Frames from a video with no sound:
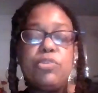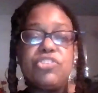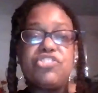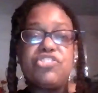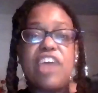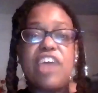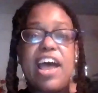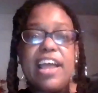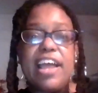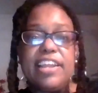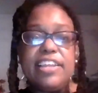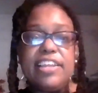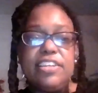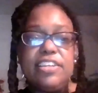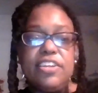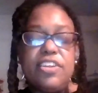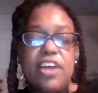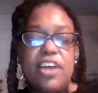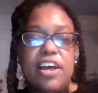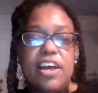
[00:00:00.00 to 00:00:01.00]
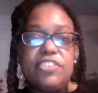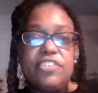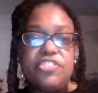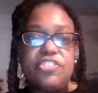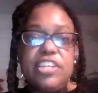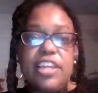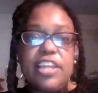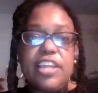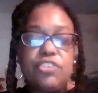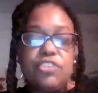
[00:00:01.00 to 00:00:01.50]
was shot in
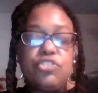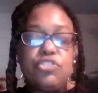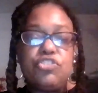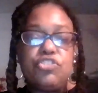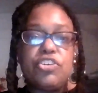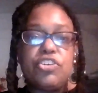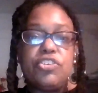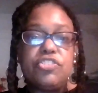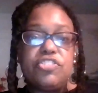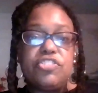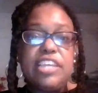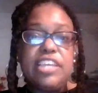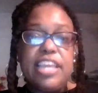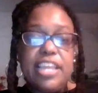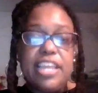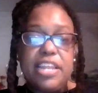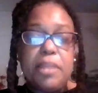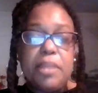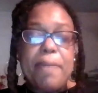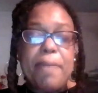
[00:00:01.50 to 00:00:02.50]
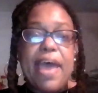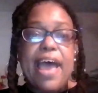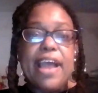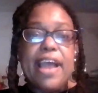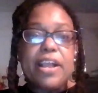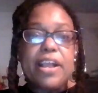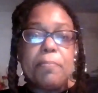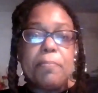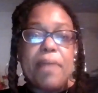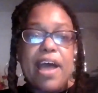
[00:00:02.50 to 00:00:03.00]
Teaneck, New Jersey in the
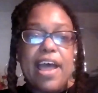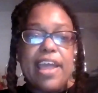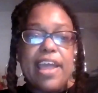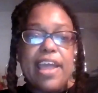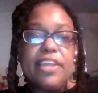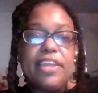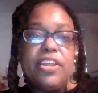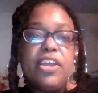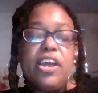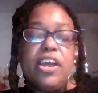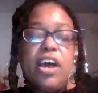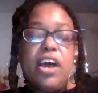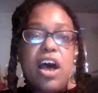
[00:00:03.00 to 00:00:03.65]
back by